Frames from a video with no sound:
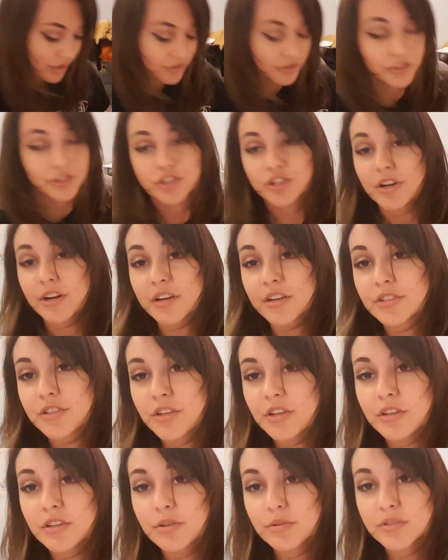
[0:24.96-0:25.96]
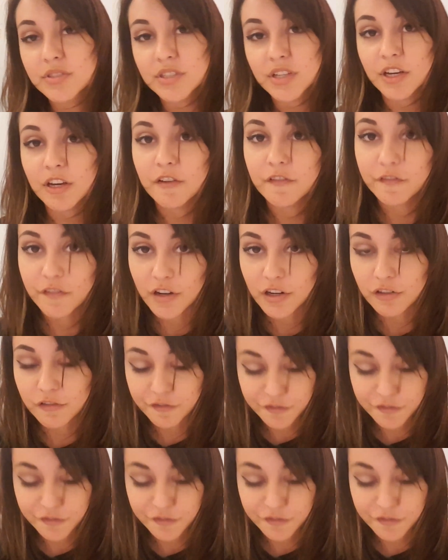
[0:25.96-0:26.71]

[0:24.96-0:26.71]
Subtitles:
The trick to using fun